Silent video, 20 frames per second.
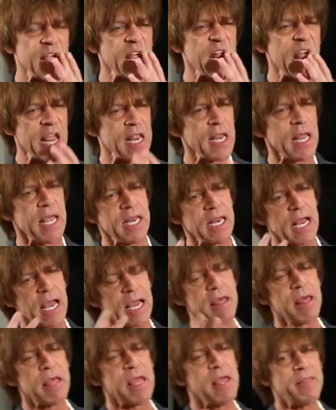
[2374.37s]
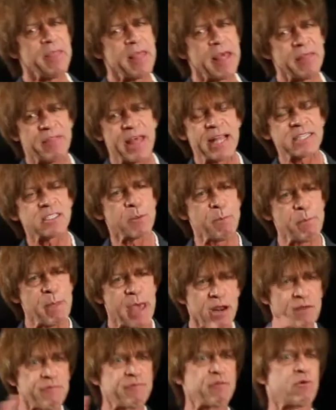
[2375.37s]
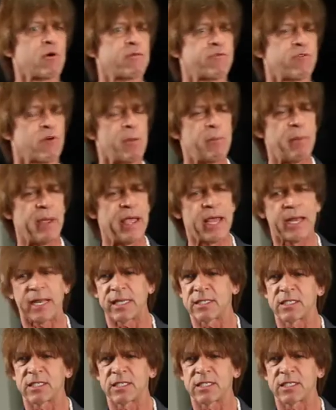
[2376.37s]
And that's a metaphor for a band.